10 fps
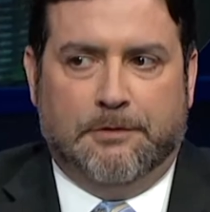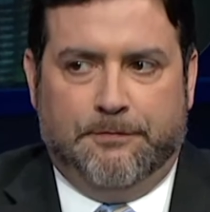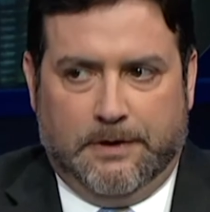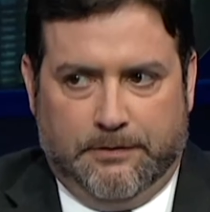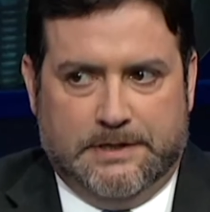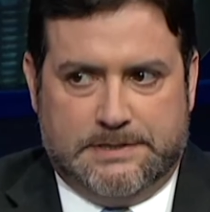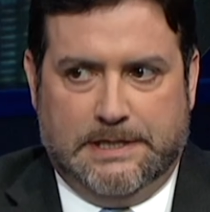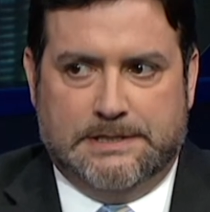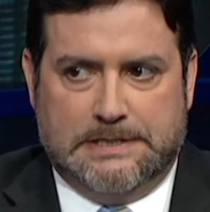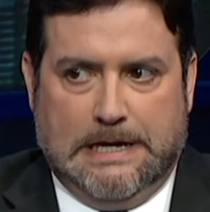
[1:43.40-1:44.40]
to figure these
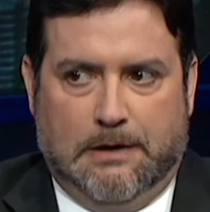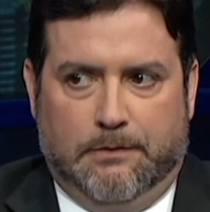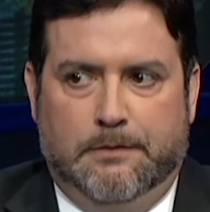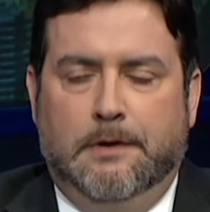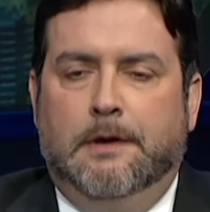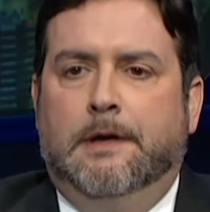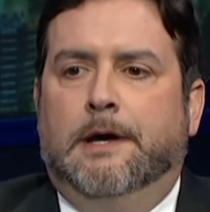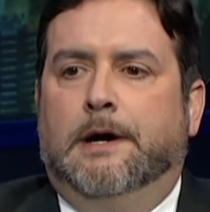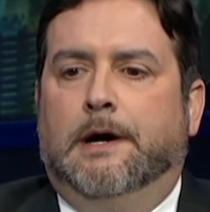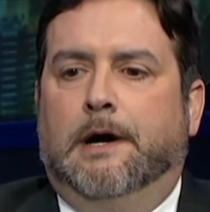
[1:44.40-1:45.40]
things out.
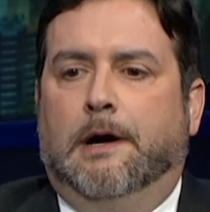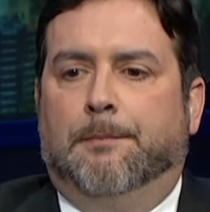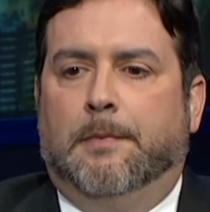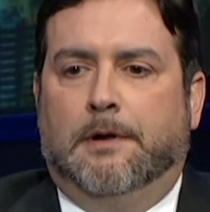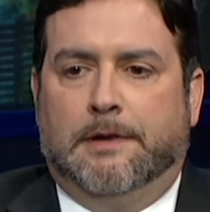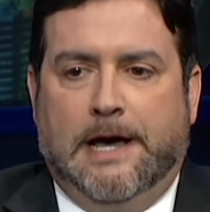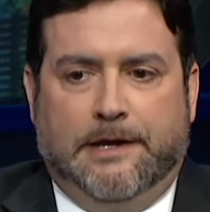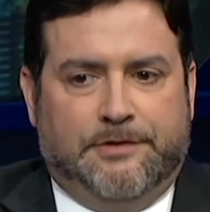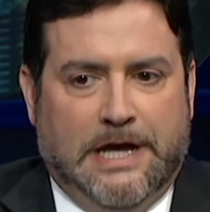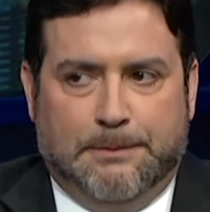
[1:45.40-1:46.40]
Um, a lot
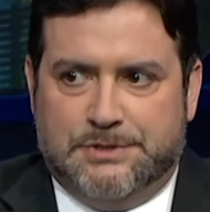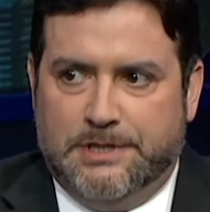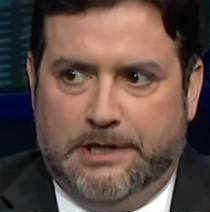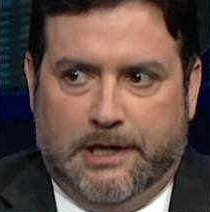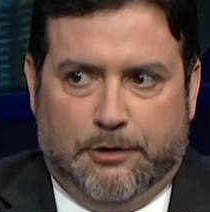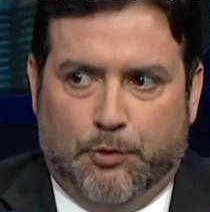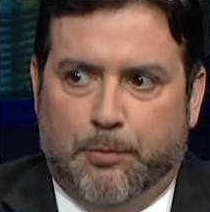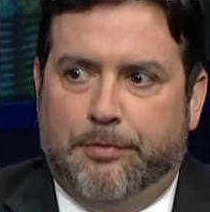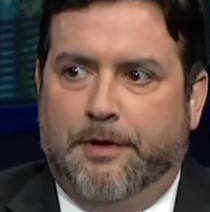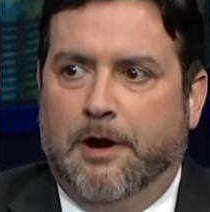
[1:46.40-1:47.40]
of time sitting in
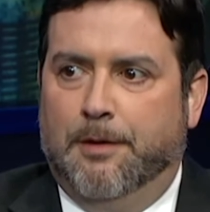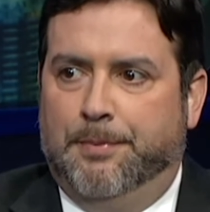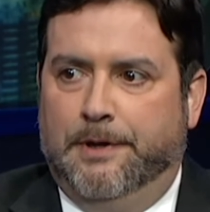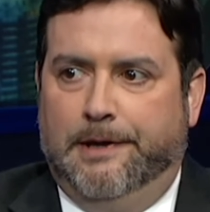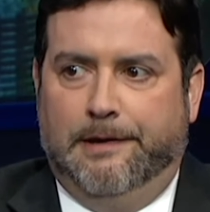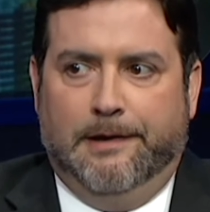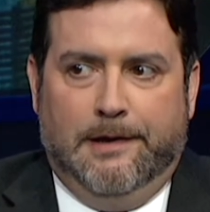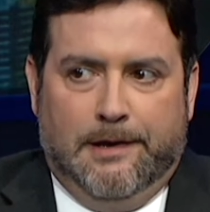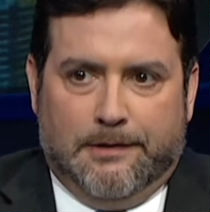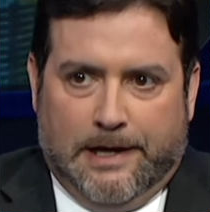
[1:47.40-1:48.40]
group therapy,
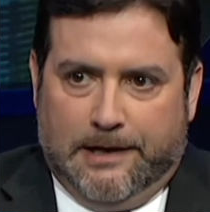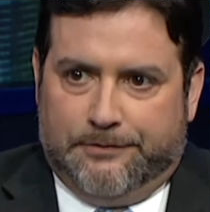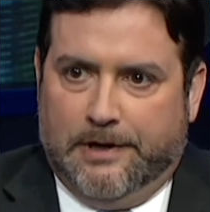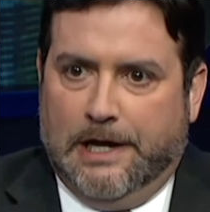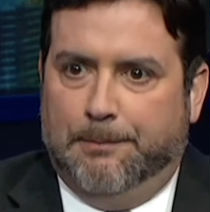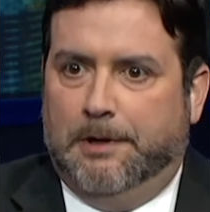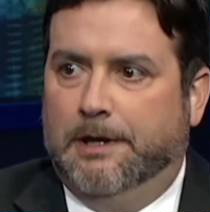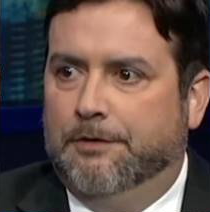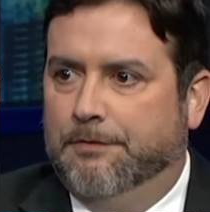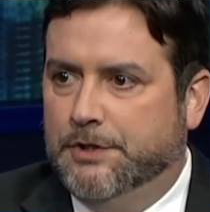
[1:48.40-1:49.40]
a lot of time in
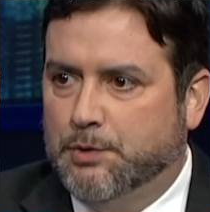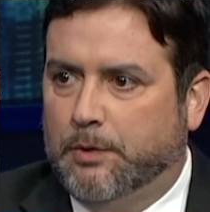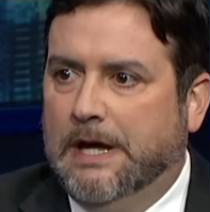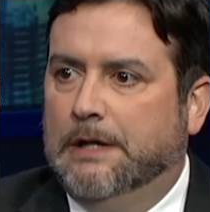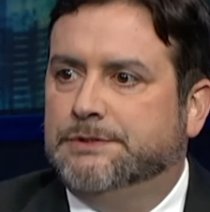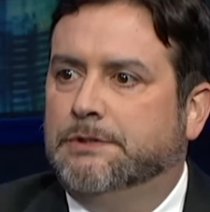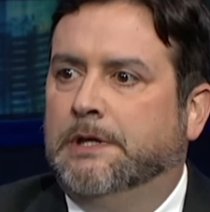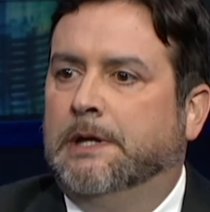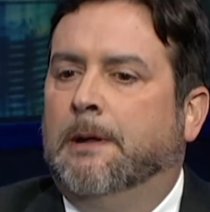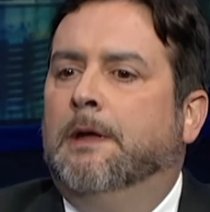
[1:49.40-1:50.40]
individual
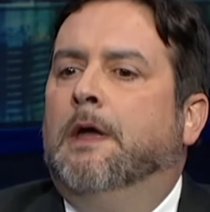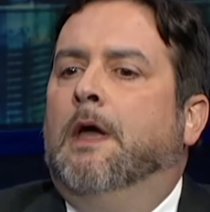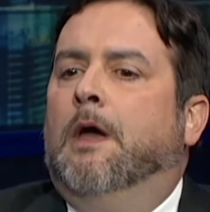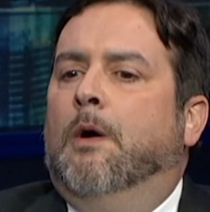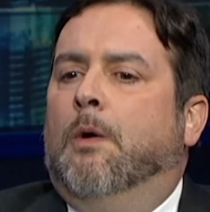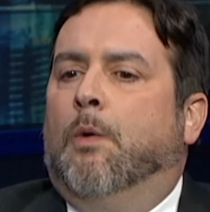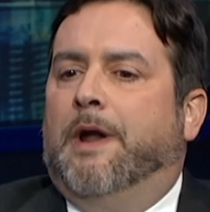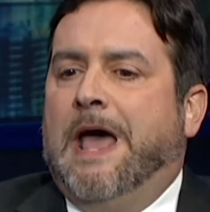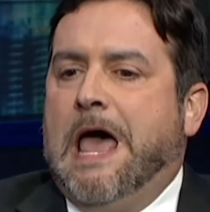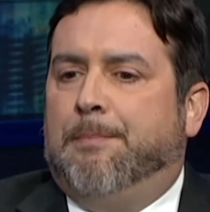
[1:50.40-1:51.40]
counseling.
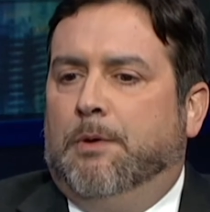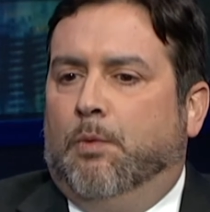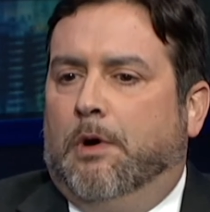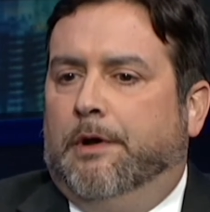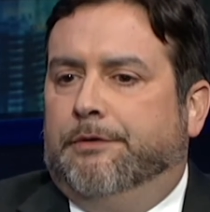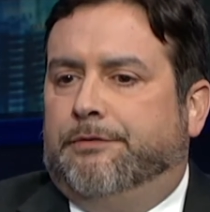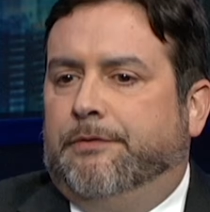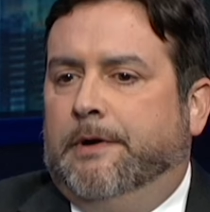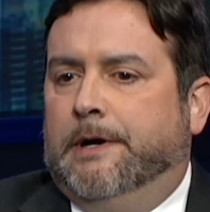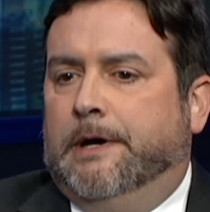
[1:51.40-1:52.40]
What happened
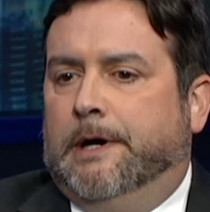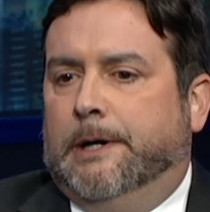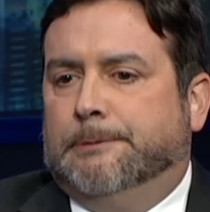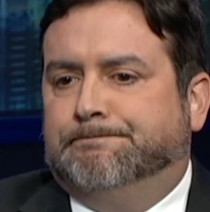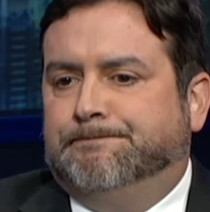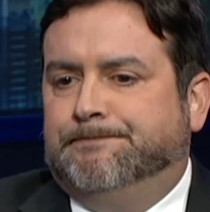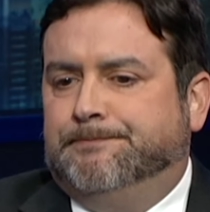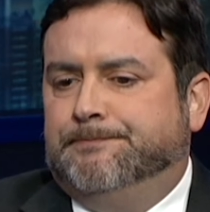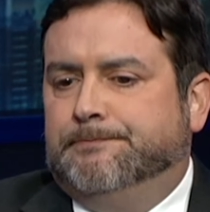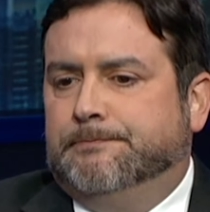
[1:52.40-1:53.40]
was um,
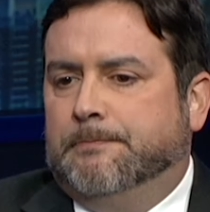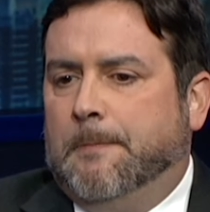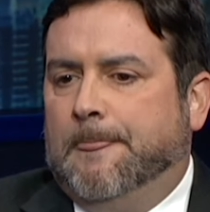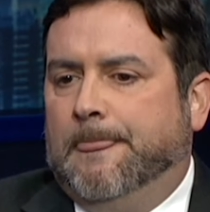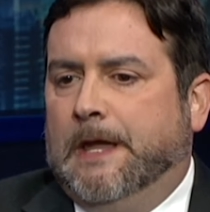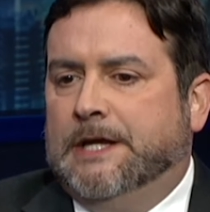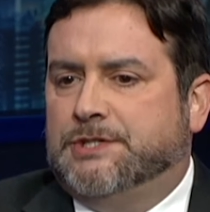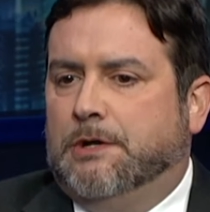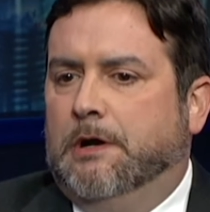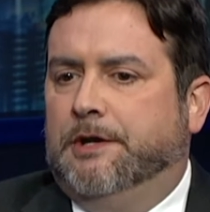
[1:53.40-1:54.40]
I
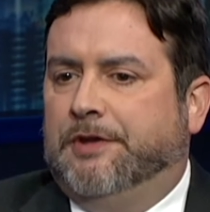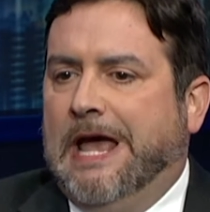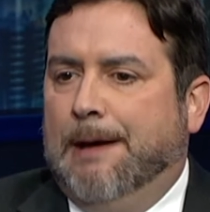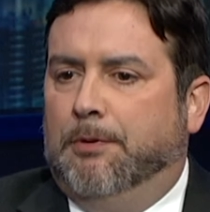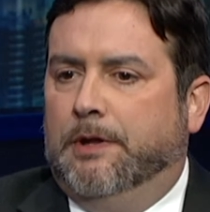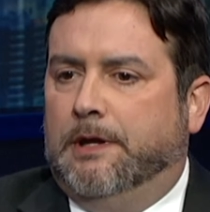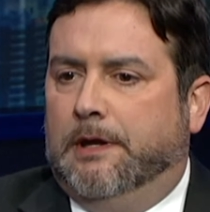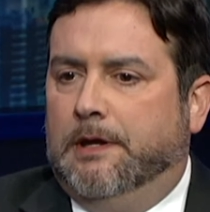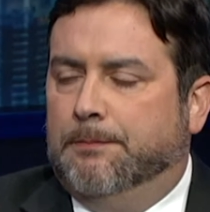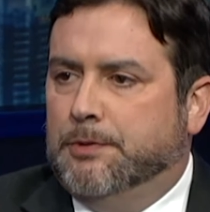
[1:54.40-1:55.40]
started dabbling
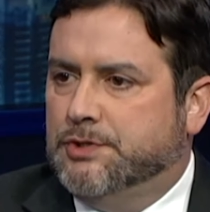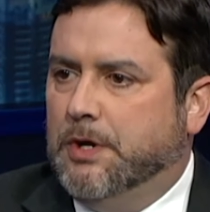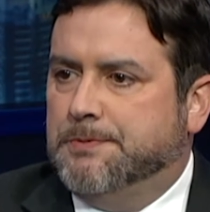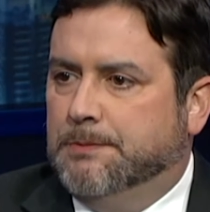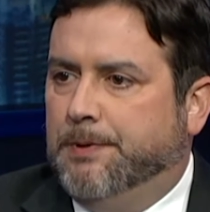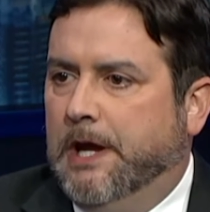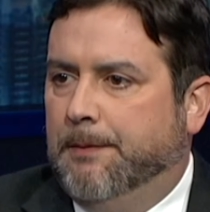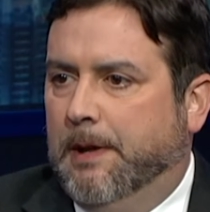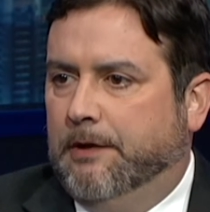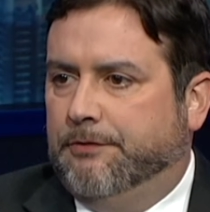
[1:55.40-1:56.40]
in prescription
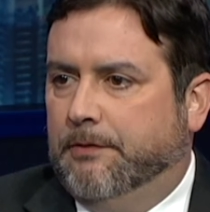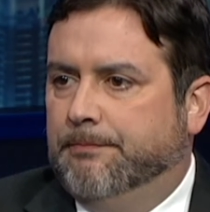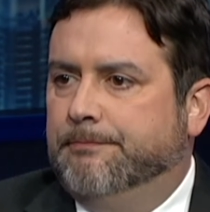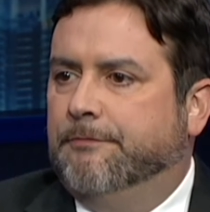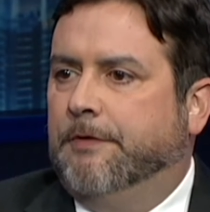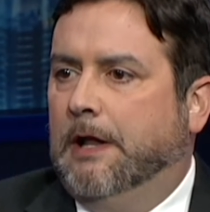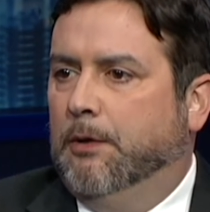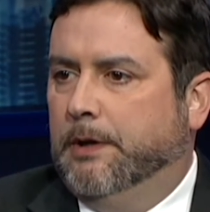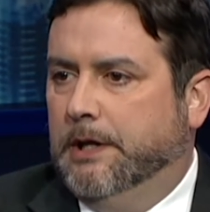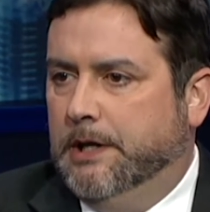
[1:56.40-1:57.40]
pain medicine following an